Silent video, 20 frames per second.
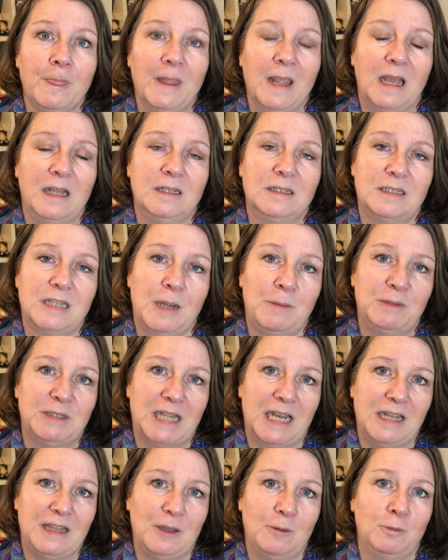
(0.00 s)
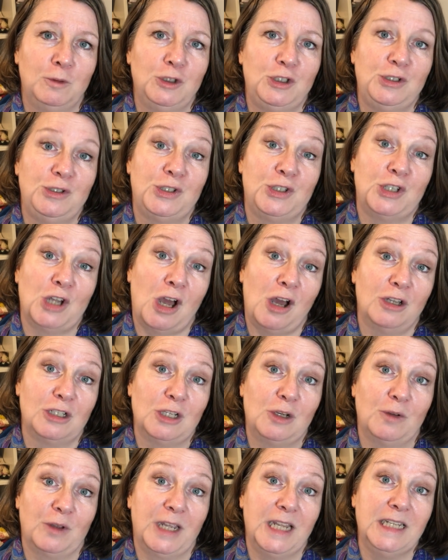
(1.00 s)
And the same as anything, once you start
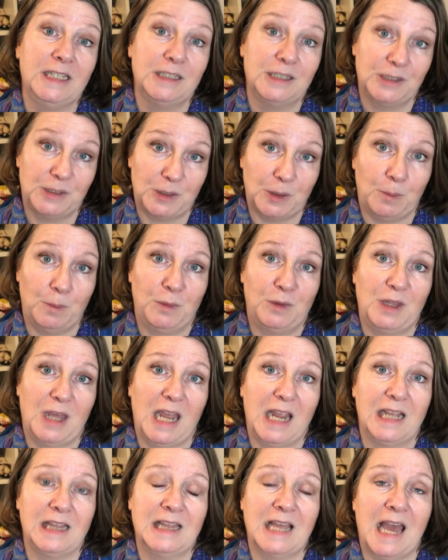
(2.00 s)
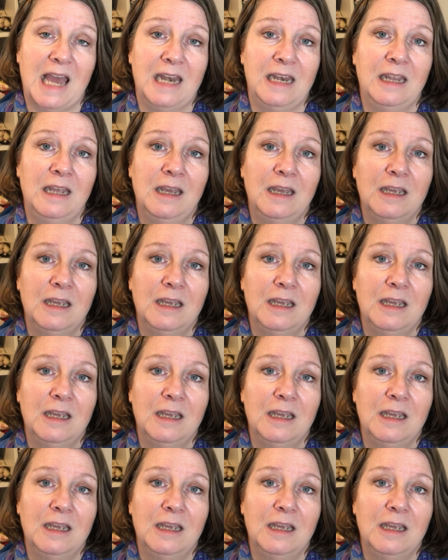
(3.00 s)
to look into something, then,